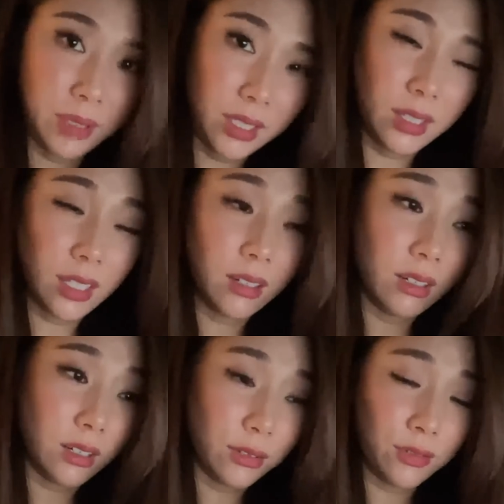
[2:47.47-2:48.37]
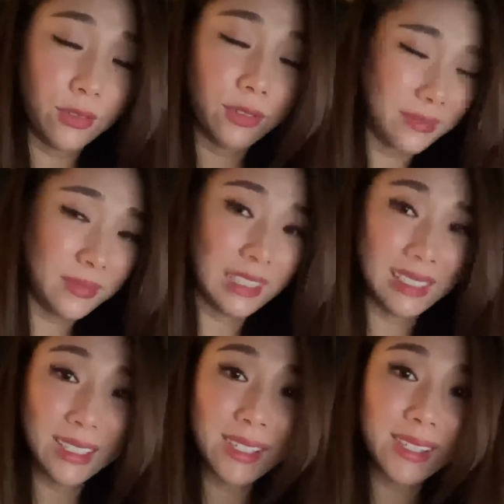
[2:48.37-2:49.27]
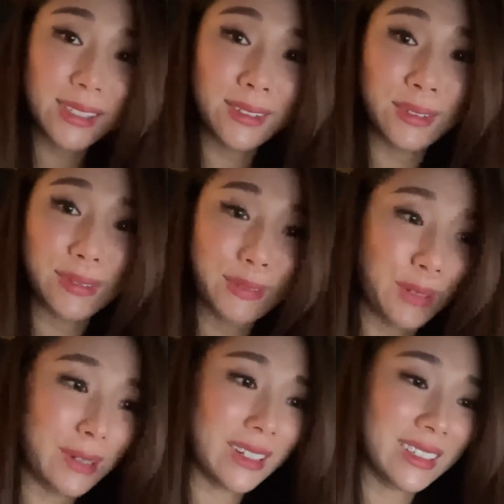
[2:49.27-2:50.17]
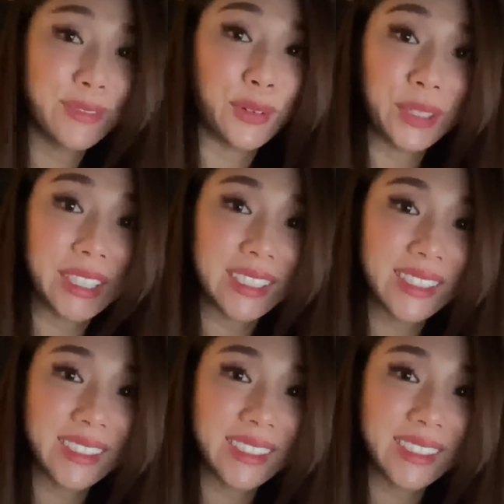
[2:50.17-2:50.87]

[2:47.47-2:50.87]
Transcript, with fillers: eating off this for four days.